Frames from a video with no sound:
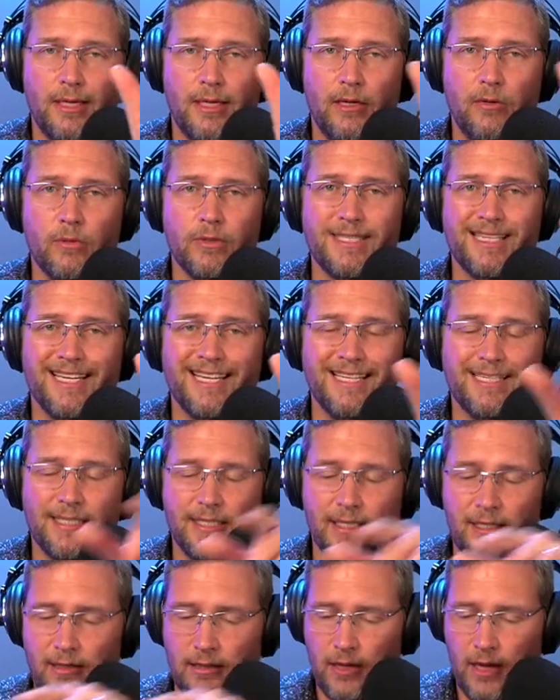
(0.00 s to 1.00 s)
He was
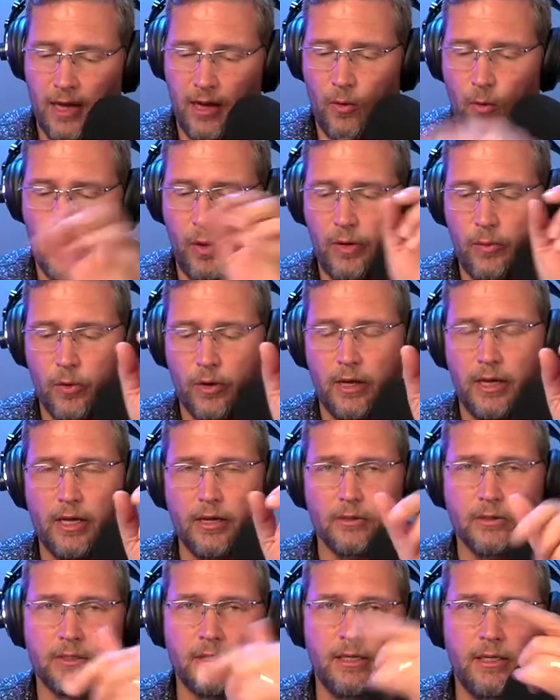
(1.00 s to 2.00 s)
innocent, we were
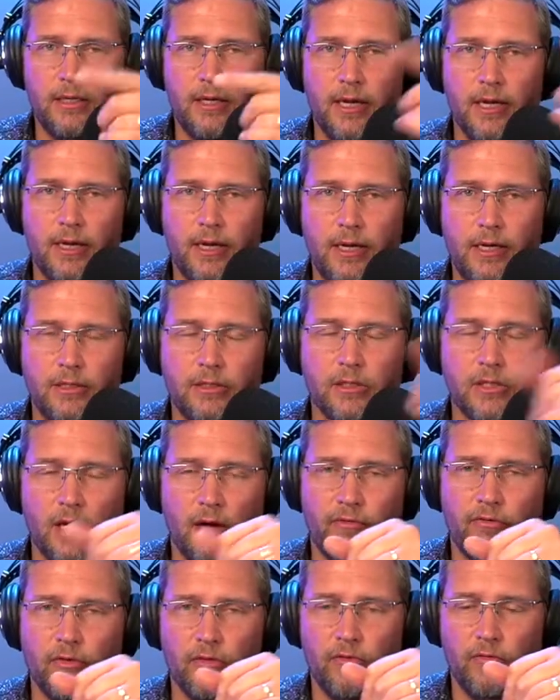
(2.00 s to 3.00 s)
guilty, yet he
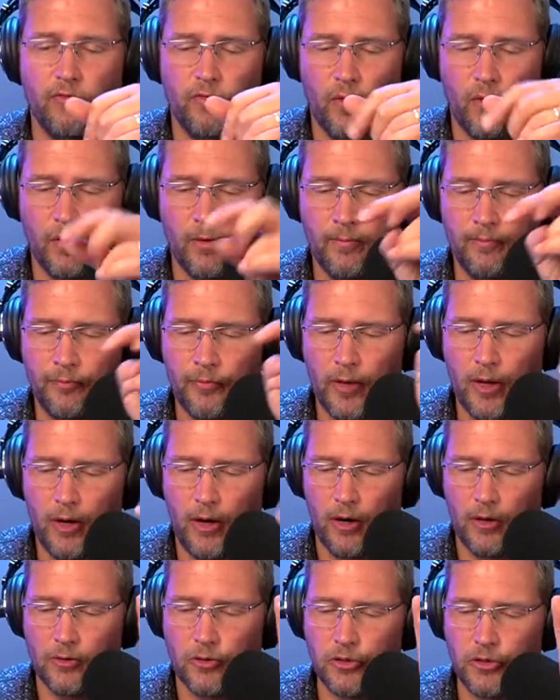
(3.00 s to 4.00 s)
suffered for
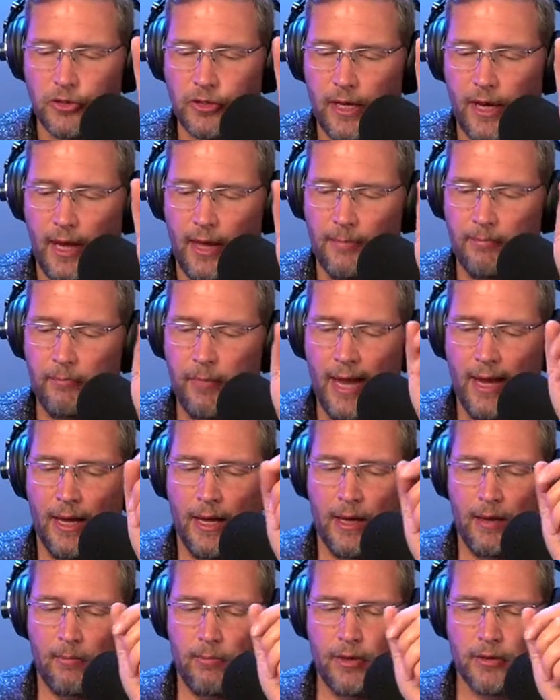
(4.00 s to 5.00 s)
our sin.
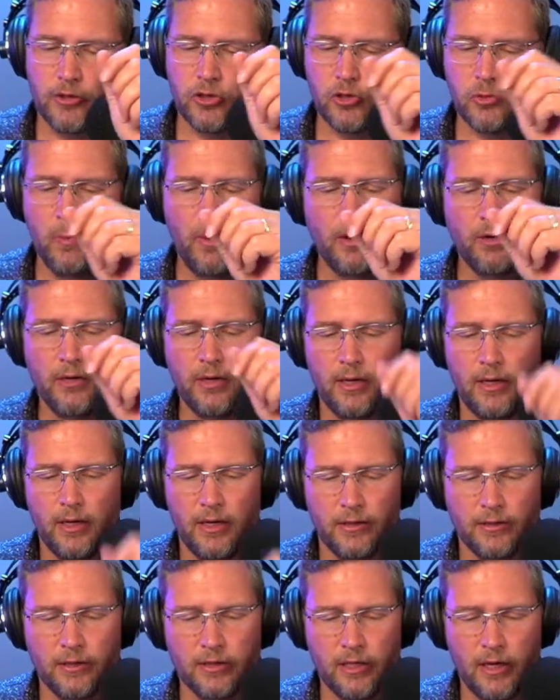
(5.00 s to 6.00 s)
But Smyrna
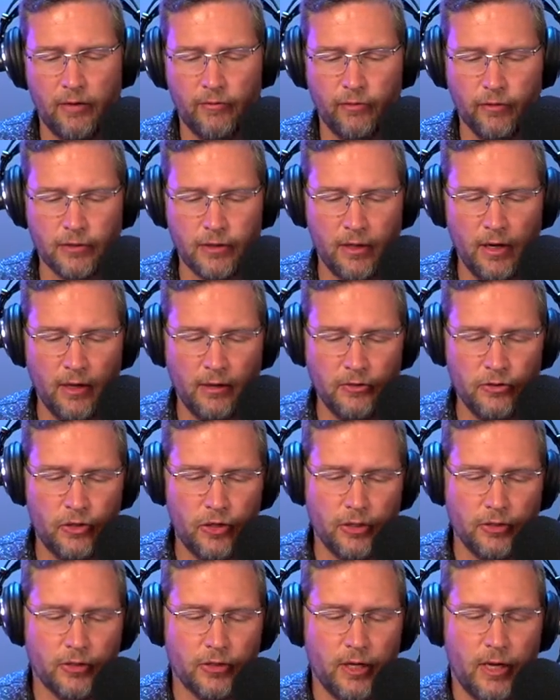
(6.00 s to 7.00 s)
itself was not
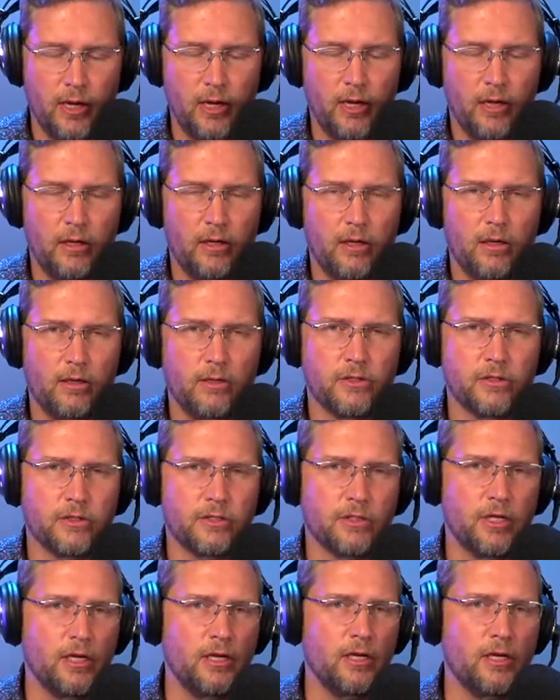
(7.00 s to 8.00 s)
just a
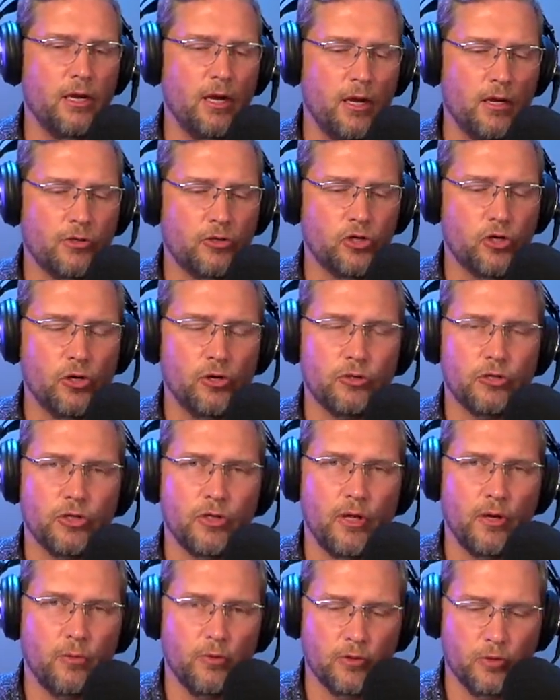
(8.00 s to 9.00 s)
city a
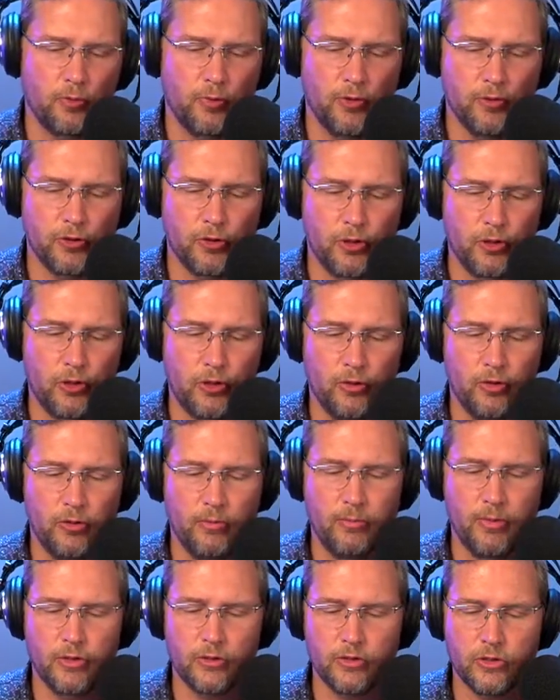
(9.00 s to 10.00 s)
church that was
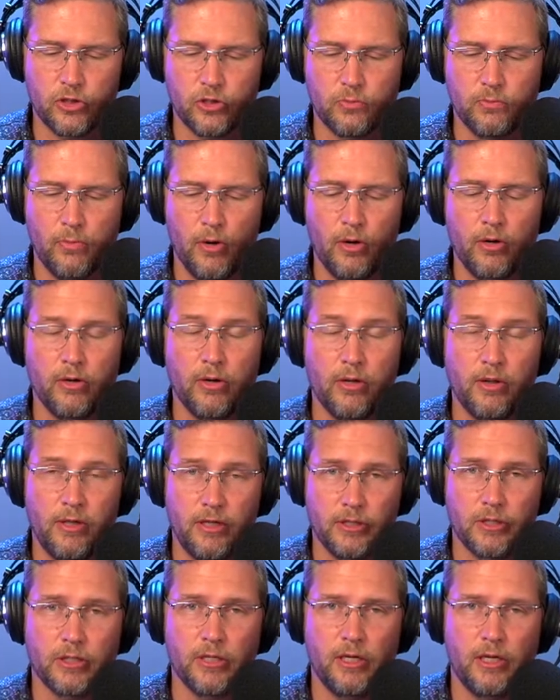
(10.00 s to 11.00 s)
persecuted, but Smyrna
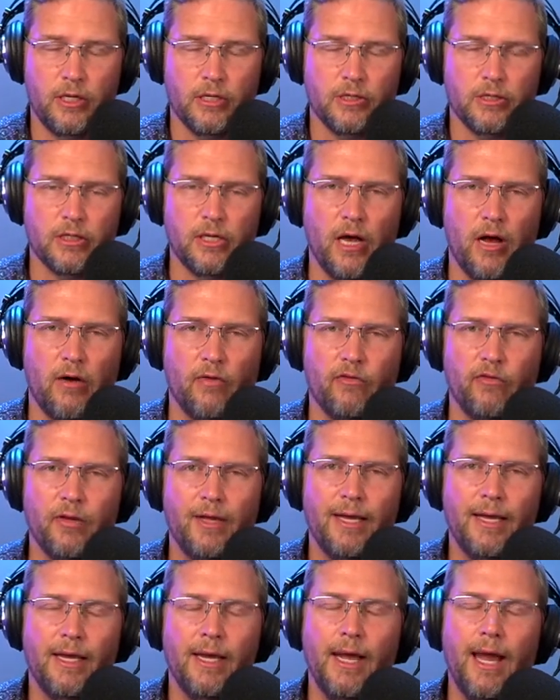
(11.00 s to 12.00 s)
the city itself
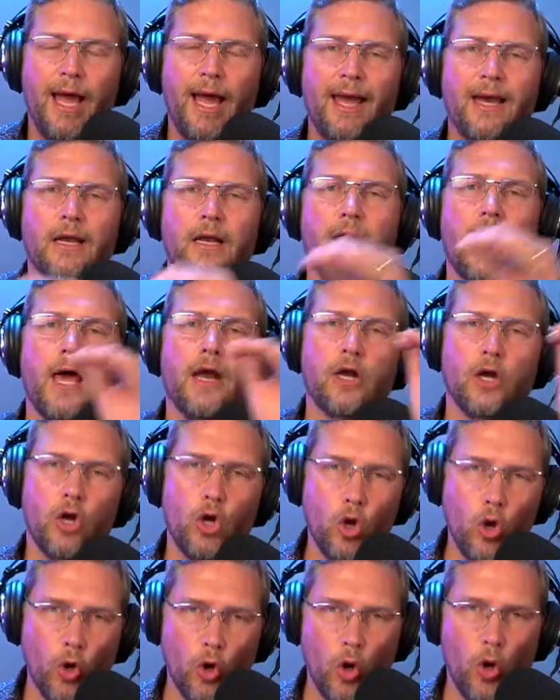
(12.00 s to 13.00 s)
had a lot
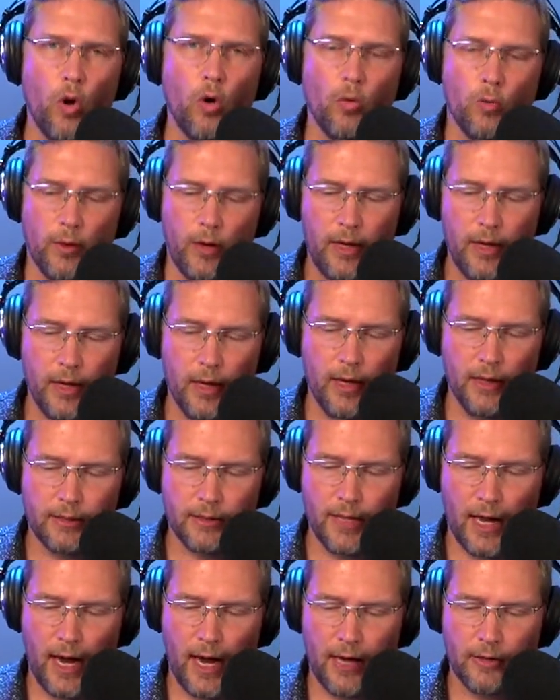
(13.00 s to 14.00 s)
of glory
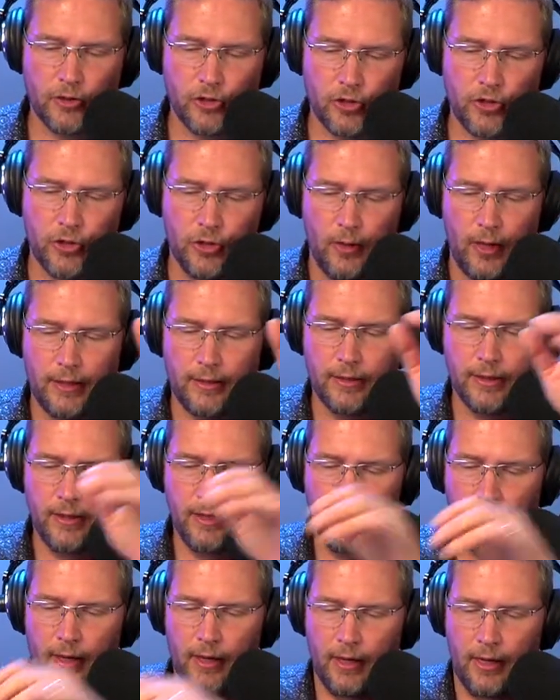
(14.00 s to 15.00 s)
attached to it.
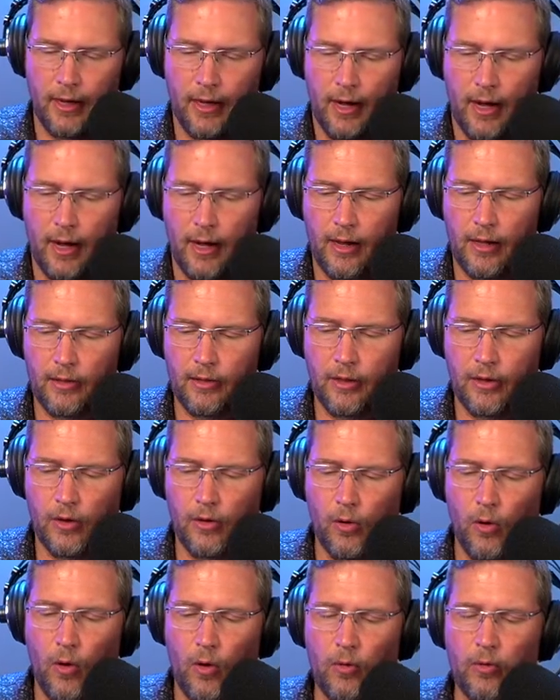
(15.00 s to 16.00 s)
Uh, the
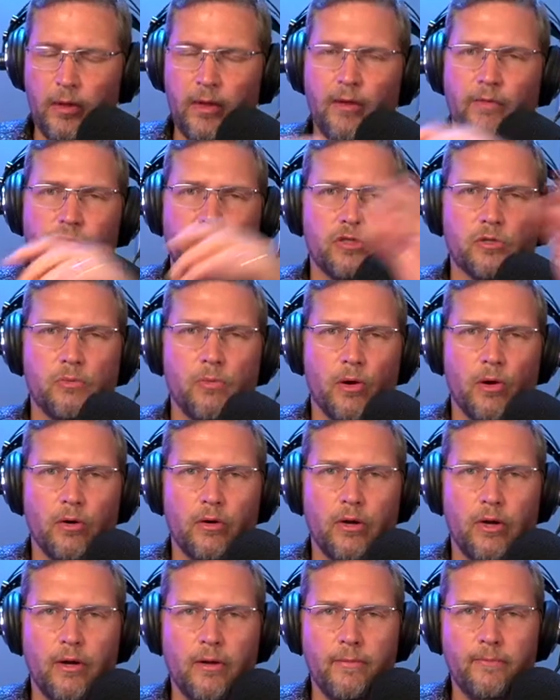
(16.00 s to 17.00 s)
glory of
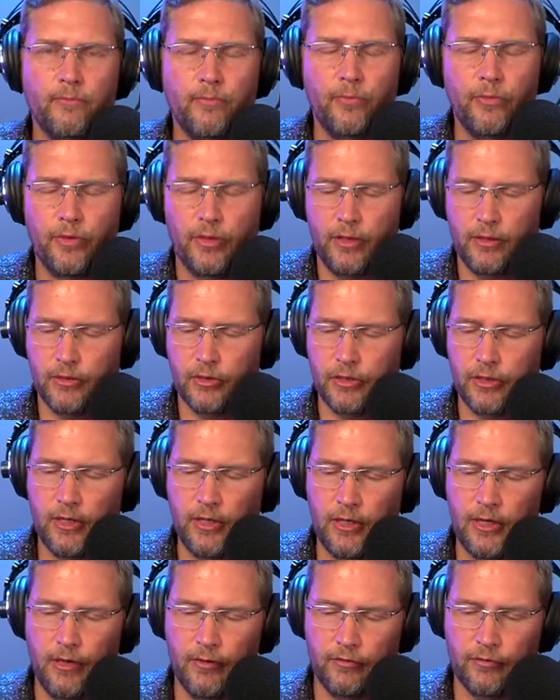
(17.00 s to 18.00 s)
Smyrna, the
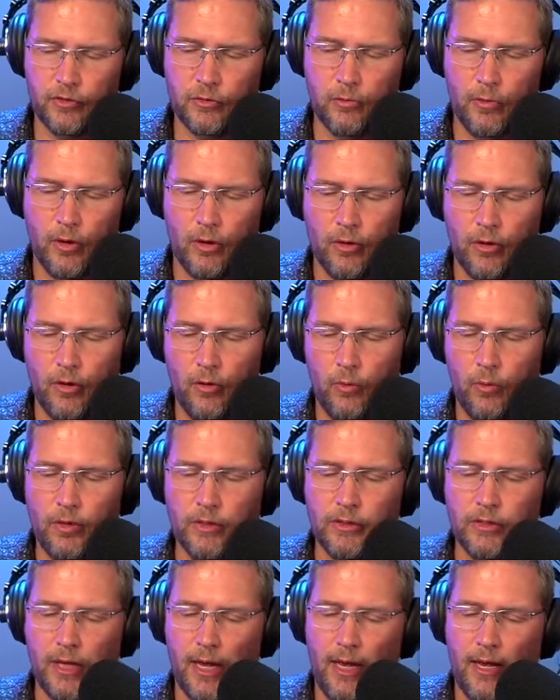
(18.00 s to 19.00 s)
city of Smyrna,
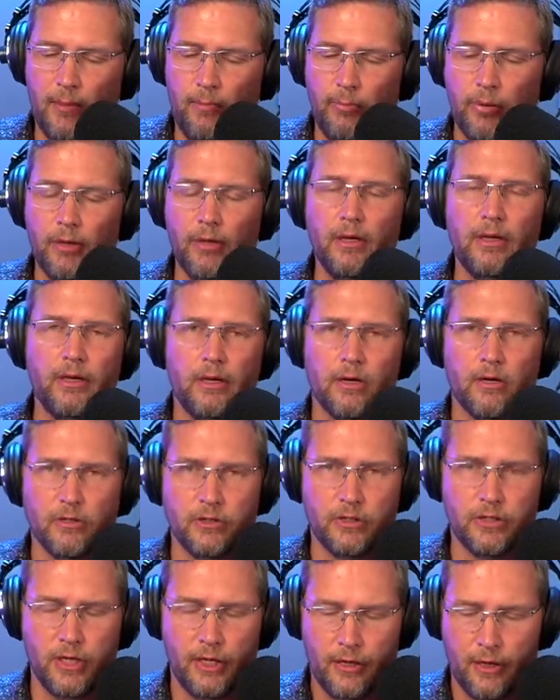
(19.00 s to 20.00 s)
was a political
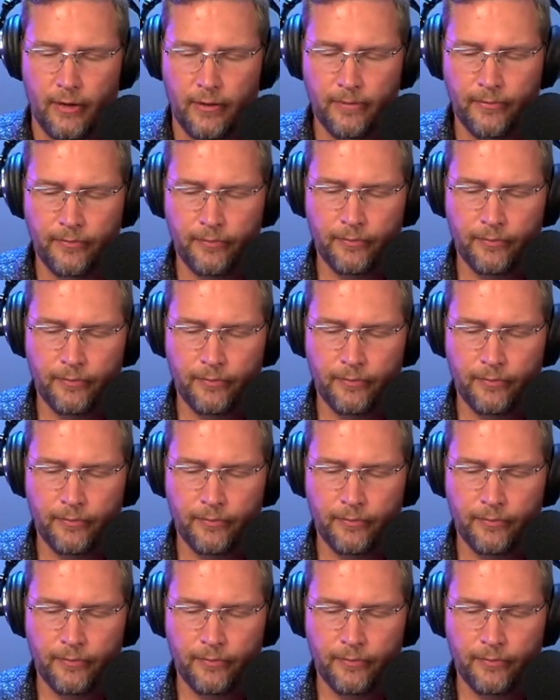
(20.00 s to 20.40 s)
center.